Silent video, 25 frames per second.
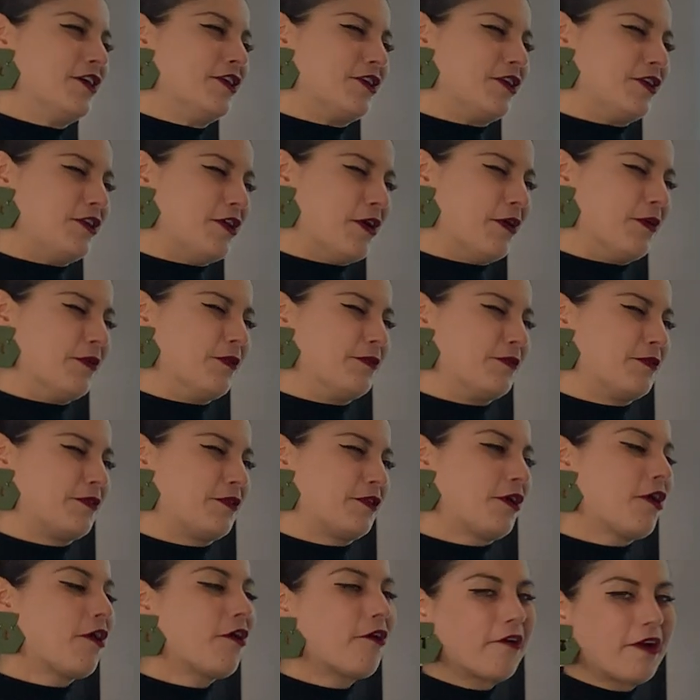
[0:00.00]
you know,
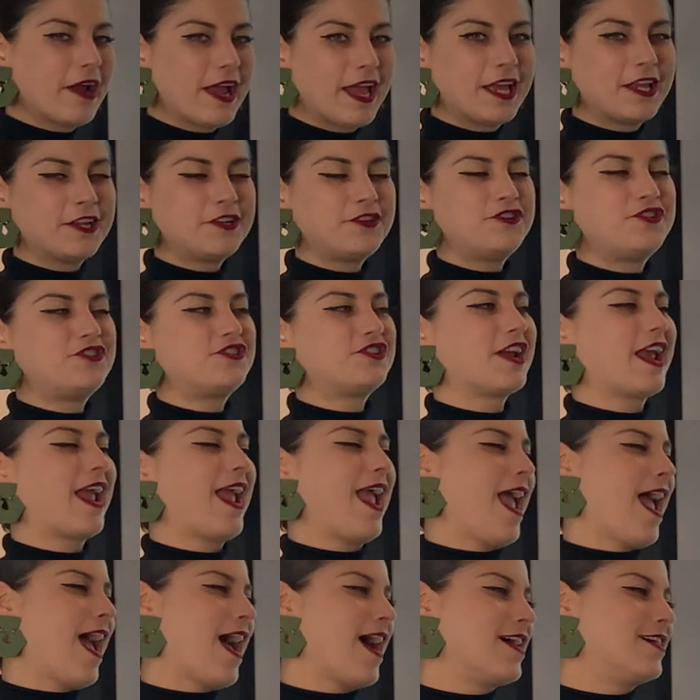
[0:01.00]
courage
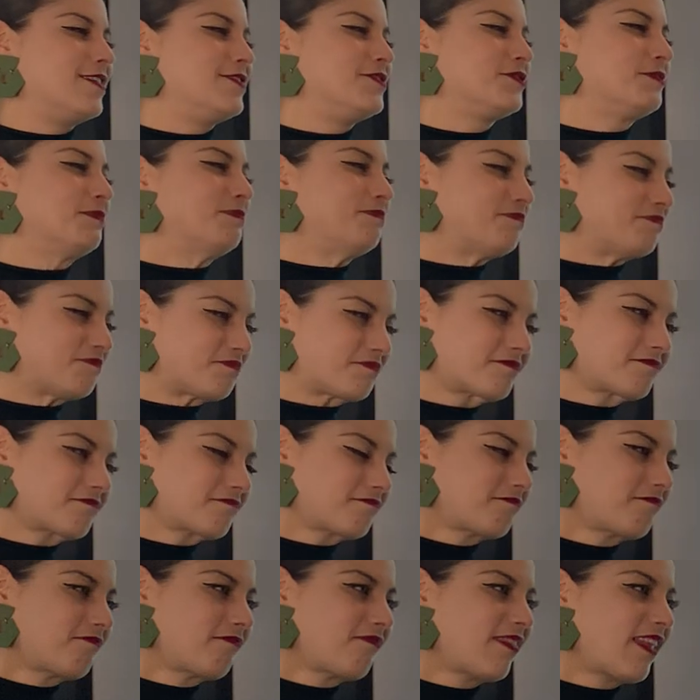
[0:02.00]
and
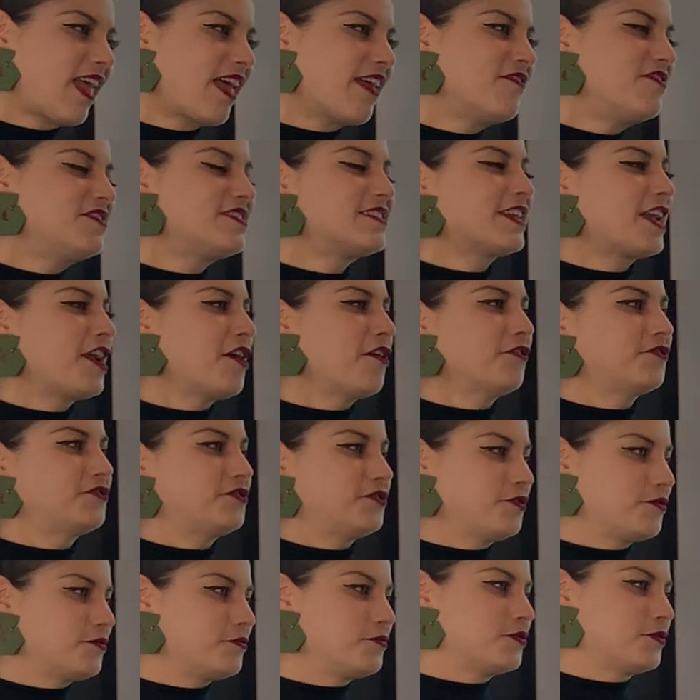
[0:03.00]
this
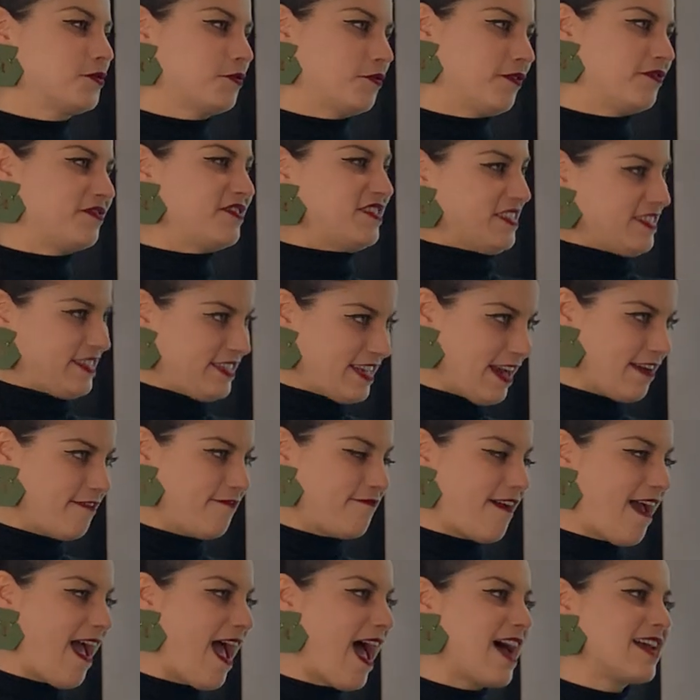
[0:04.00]
character who's sort of
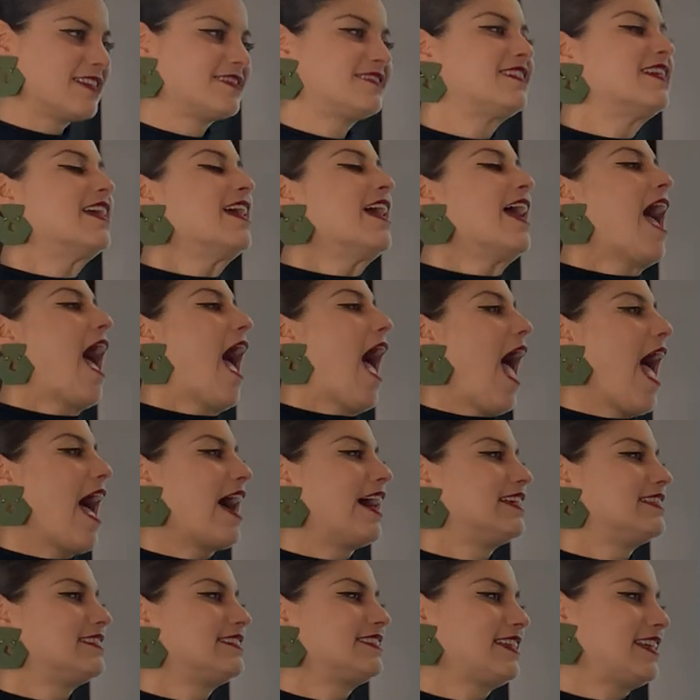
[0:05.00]
steadfast
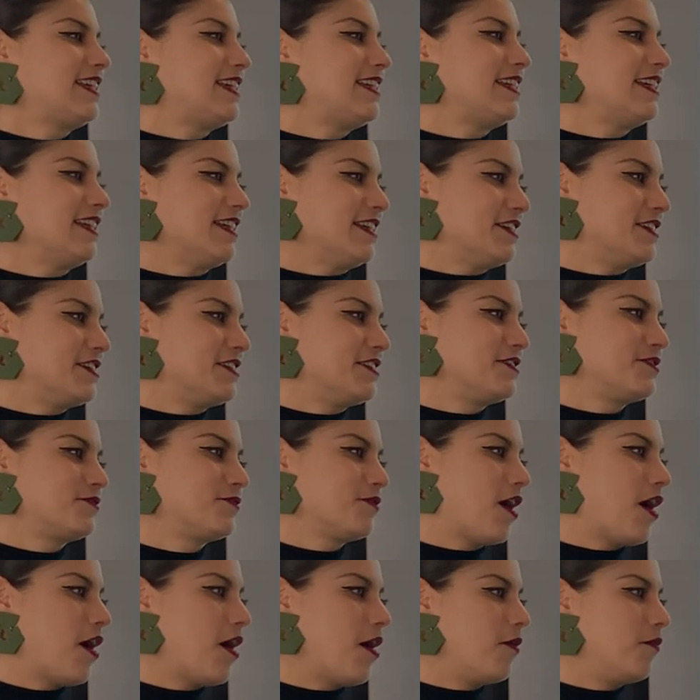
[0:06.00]
as he is,
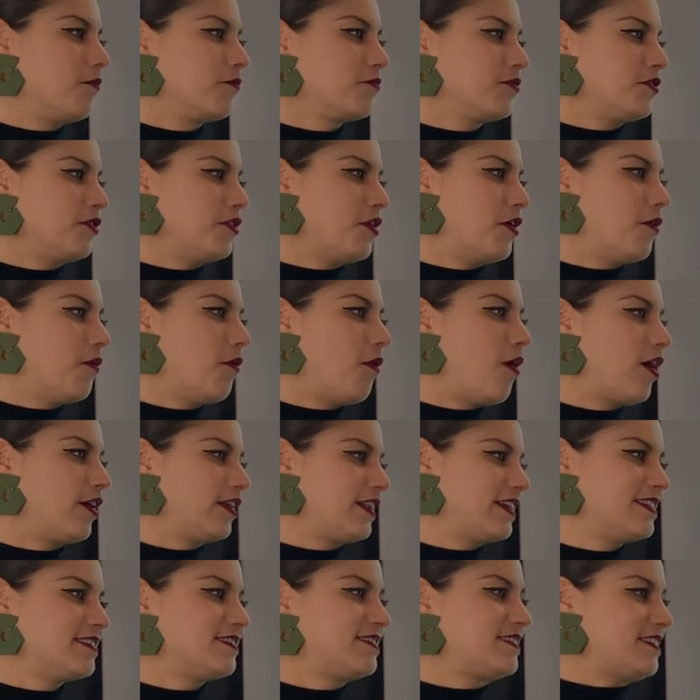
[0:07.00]
uh, you know, on
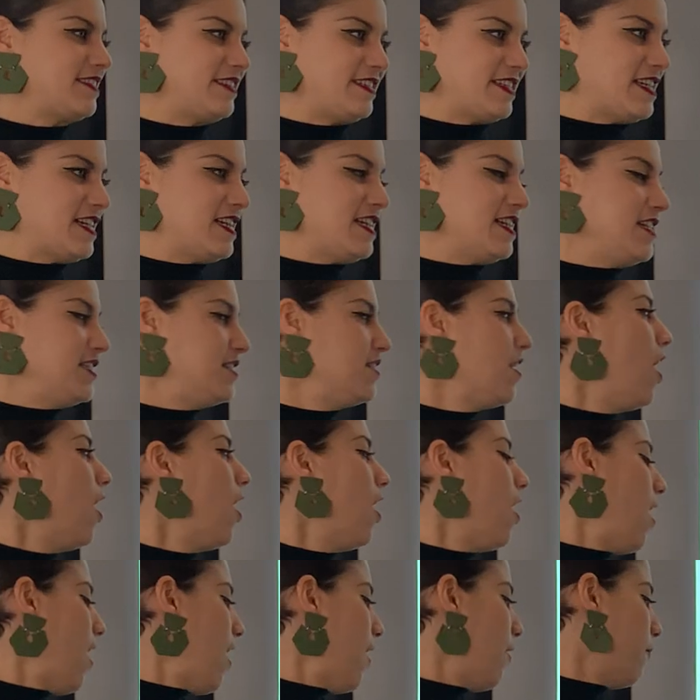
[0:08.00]
his steed
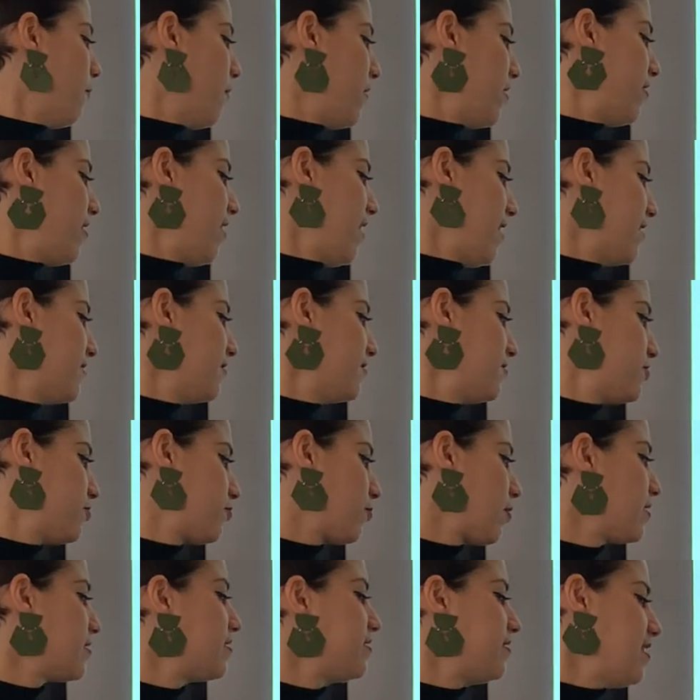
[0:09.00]
with his
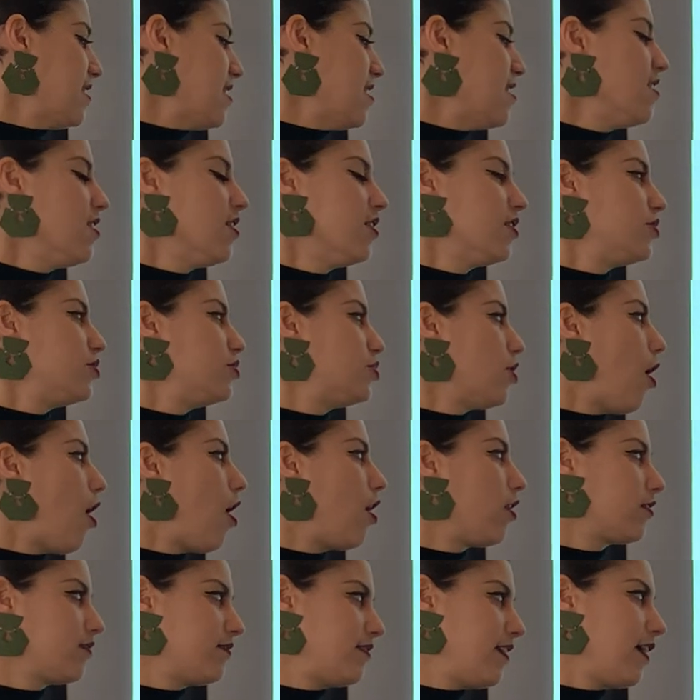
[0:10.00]
trusty
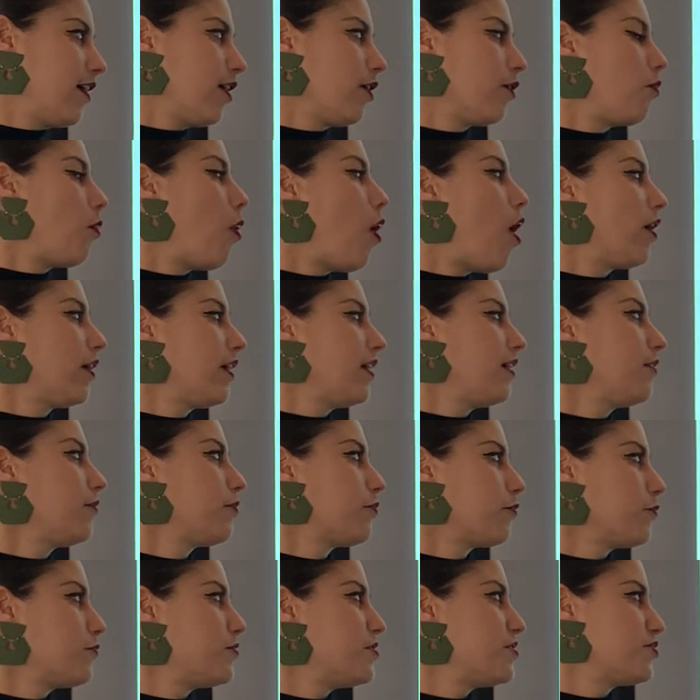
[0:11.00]
dog there walking
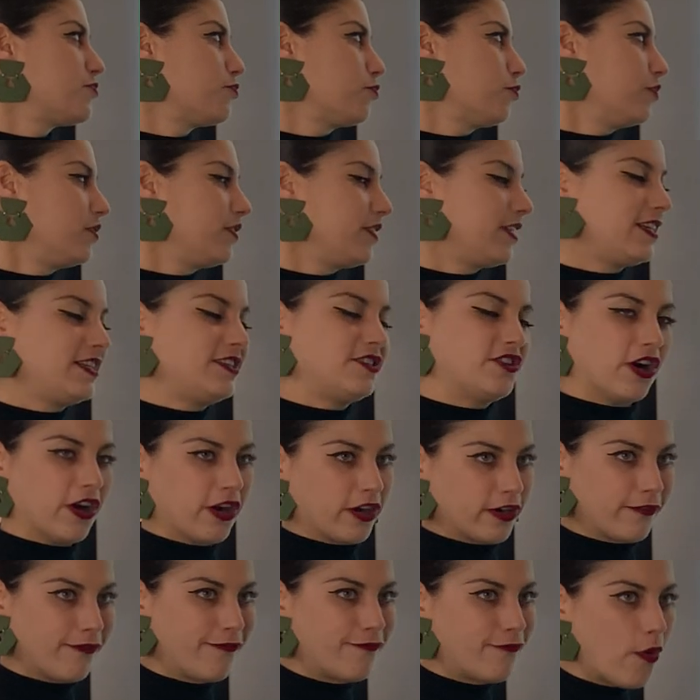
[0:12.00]
through this really
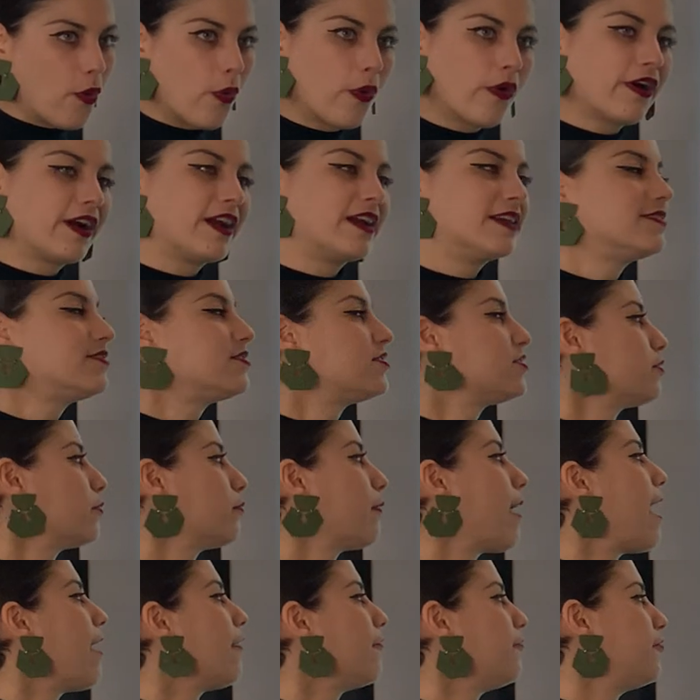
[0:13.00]
dark forest
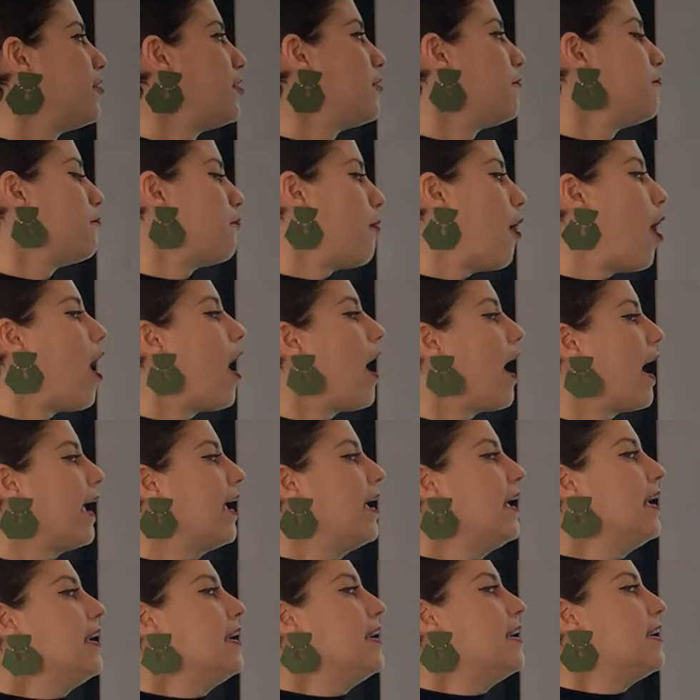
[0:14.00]
surrounded by
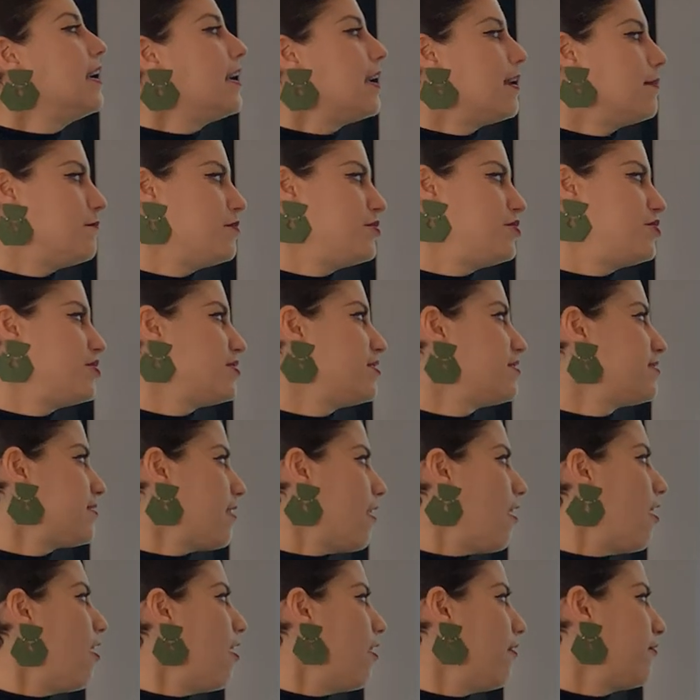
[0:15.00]
images
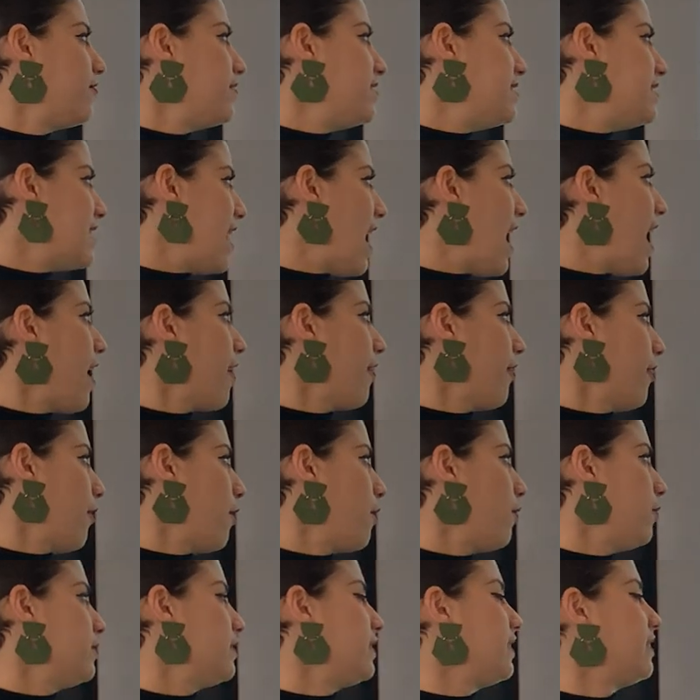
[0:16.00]
of death
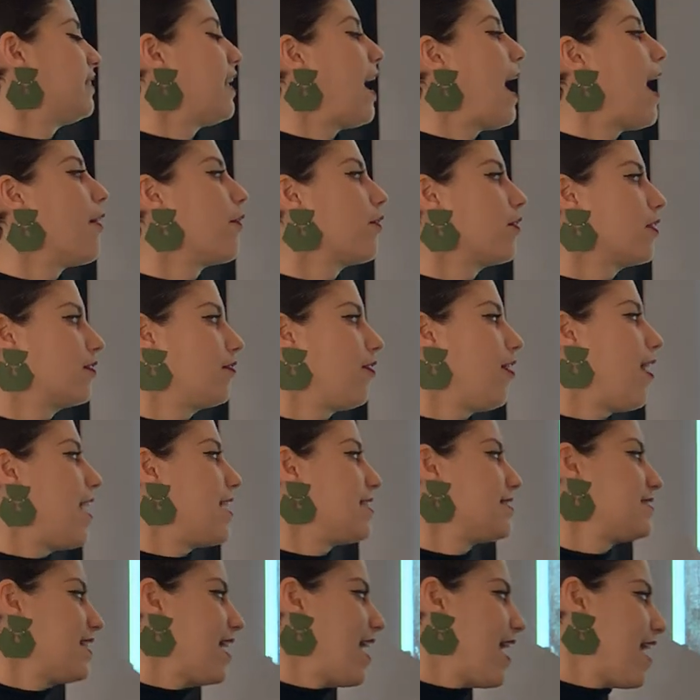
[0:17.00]
holding the
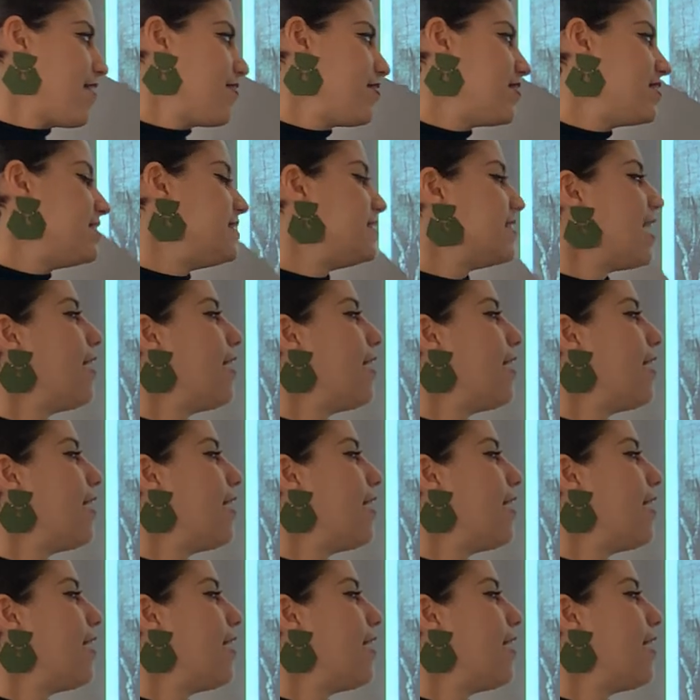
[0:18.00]
hourglass and the